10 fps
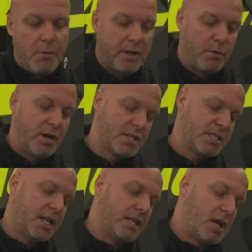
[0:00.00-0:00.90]
We can run a
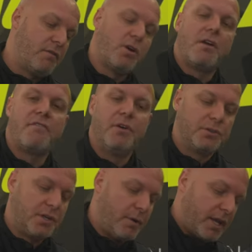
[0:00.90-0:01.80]
skin cover on our
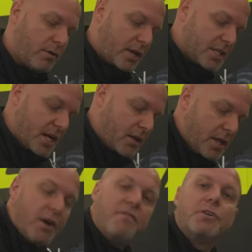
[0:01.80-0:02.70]
filter. We can run a
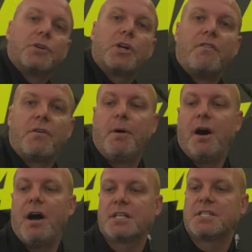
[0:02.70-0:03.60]
solid air filter cover
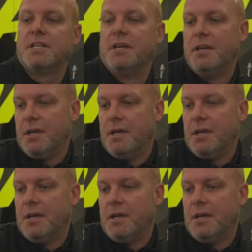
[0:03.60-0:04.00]
box.